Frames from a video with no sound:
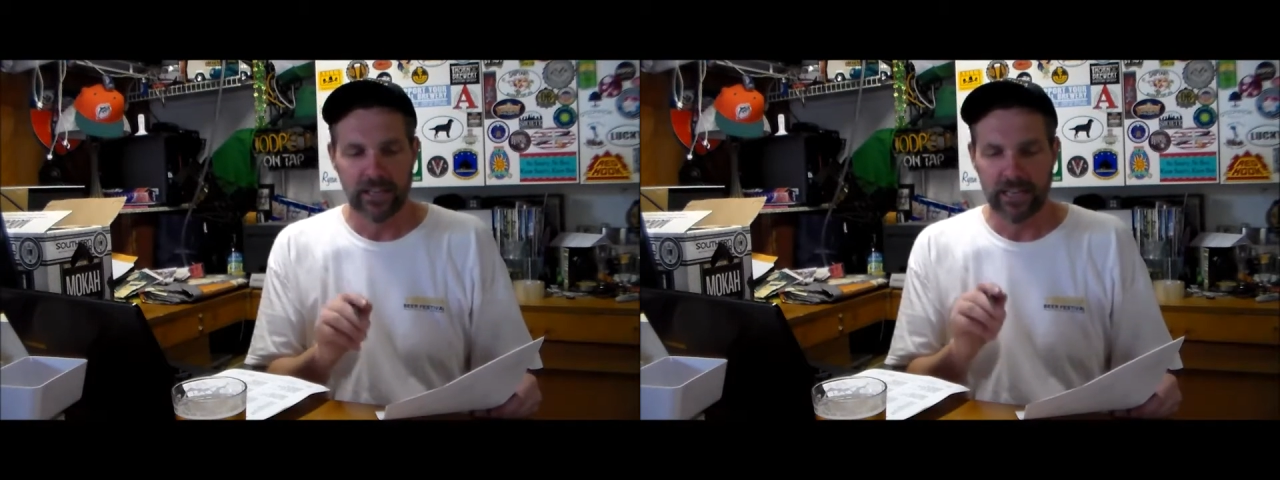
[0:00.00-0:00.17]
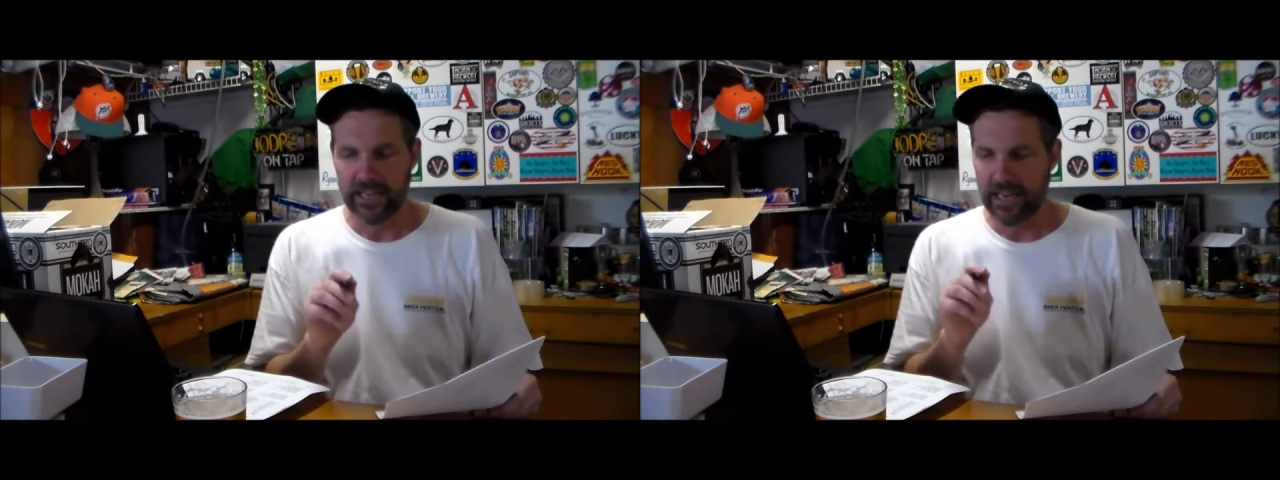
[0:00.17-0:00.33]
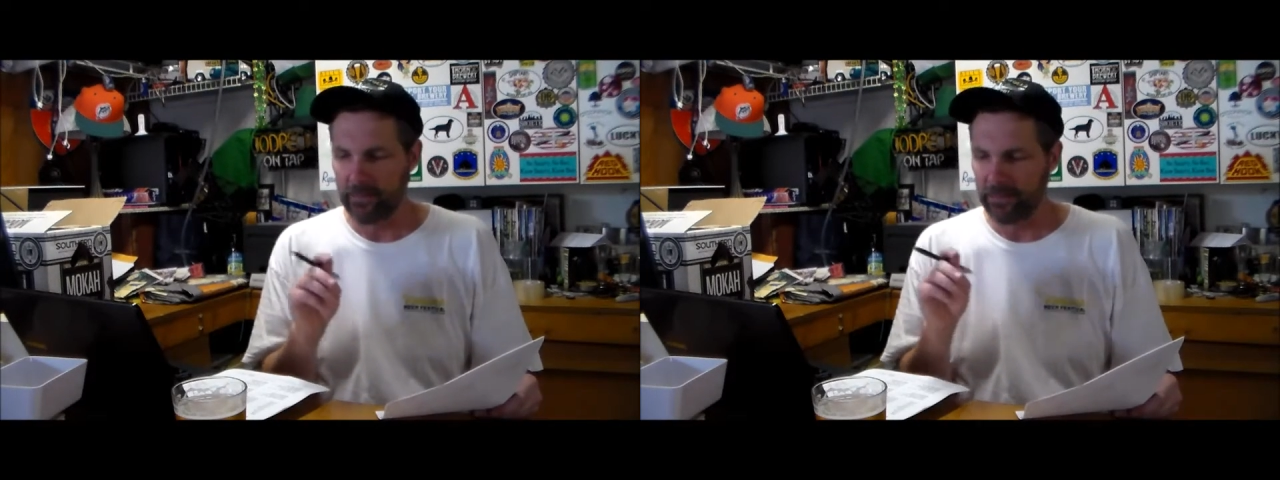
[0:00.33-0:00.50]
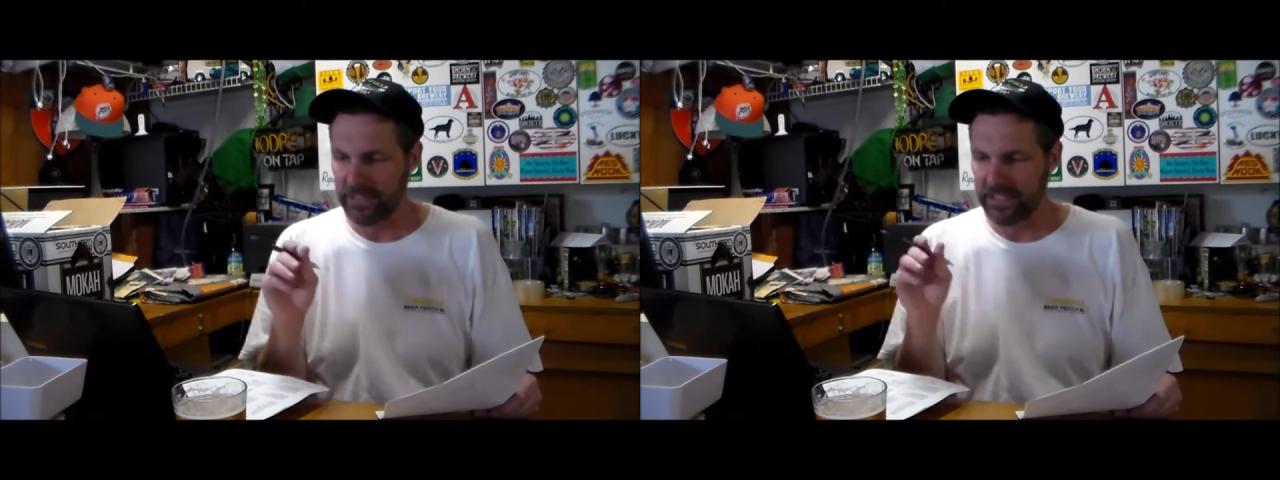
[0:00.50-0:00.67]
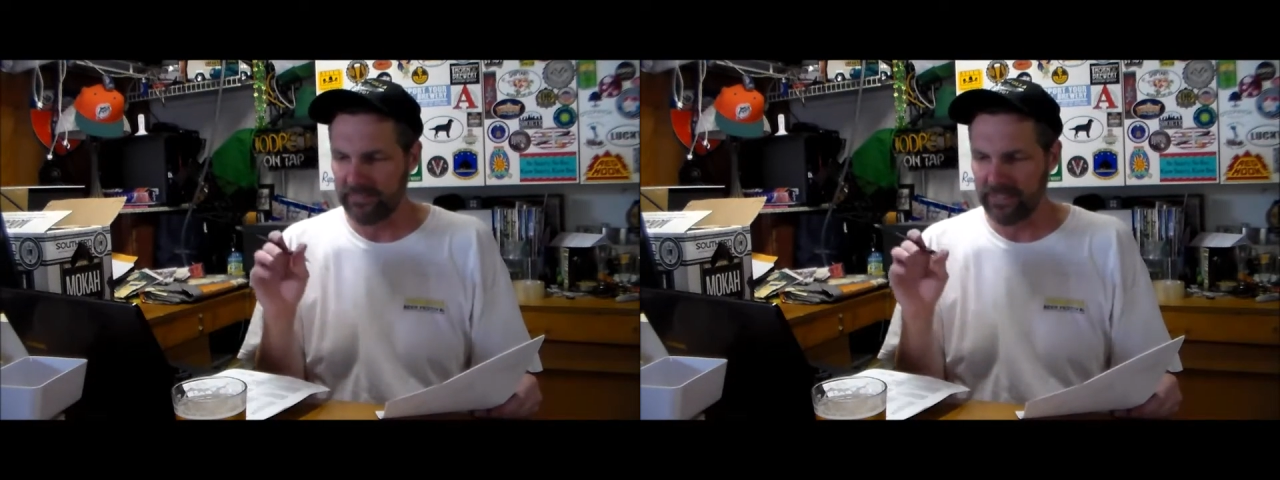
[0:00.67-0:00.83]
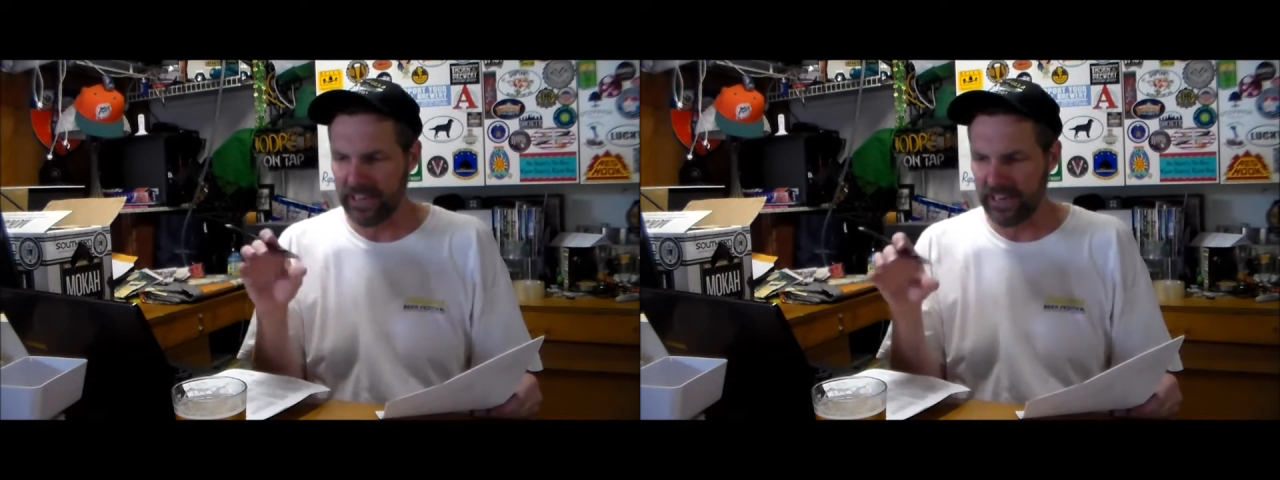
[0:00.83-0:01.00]
I
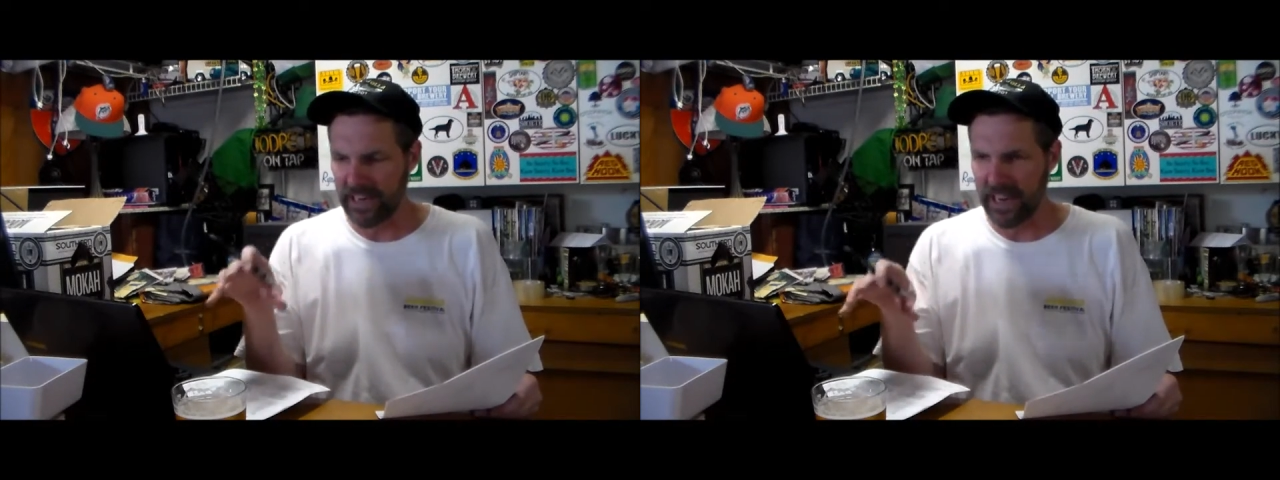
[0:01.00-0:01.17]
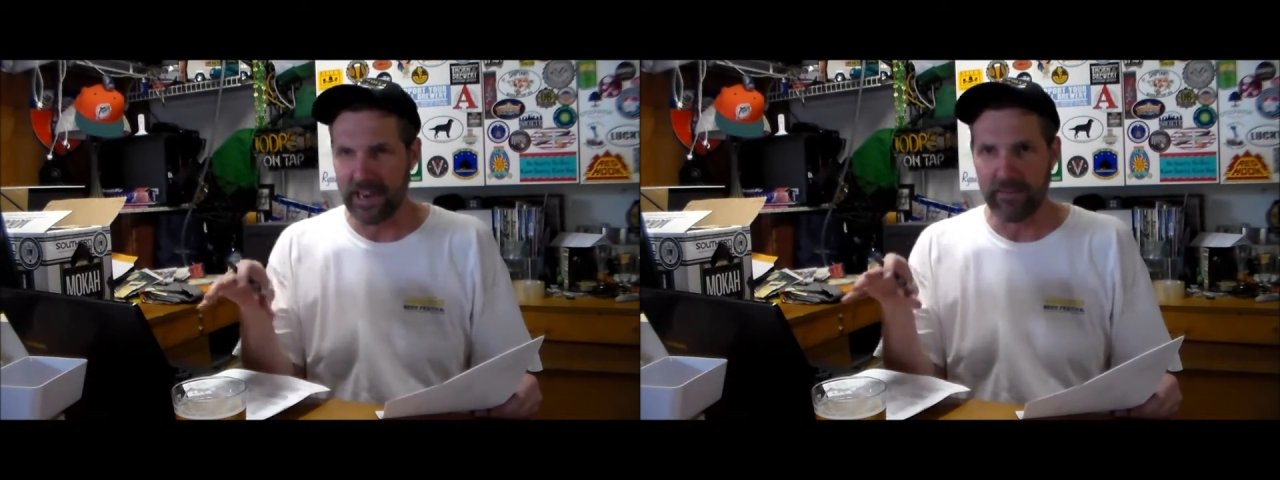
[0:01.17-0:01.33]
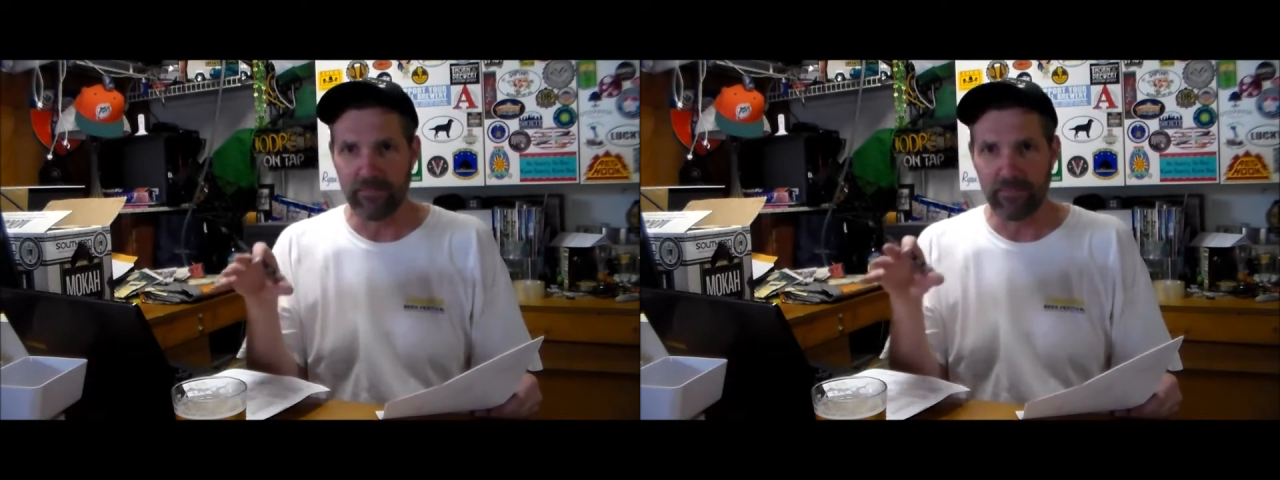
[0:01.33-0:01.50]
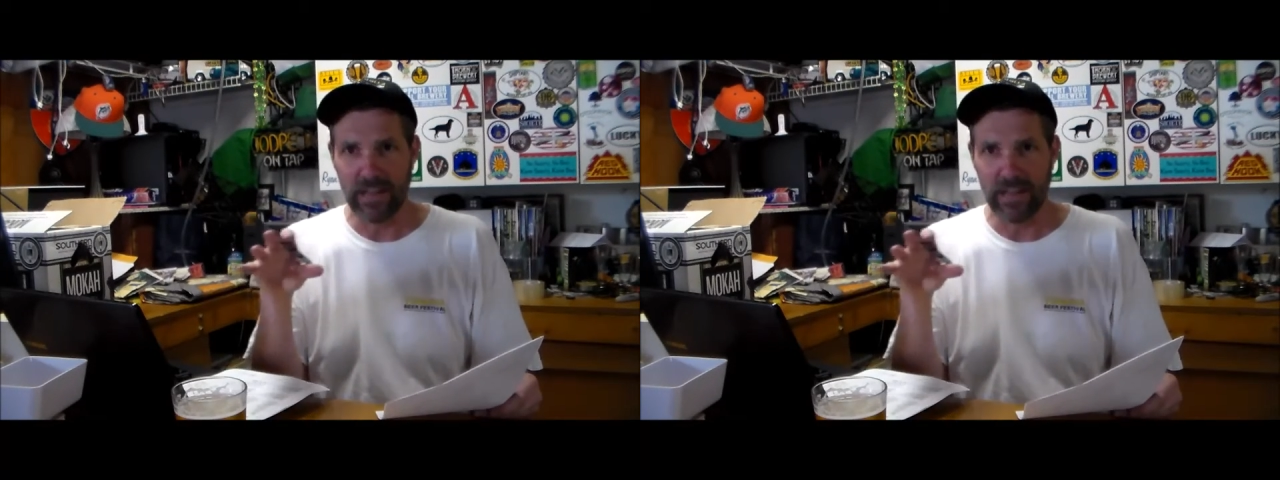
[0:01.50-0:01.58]
believe that I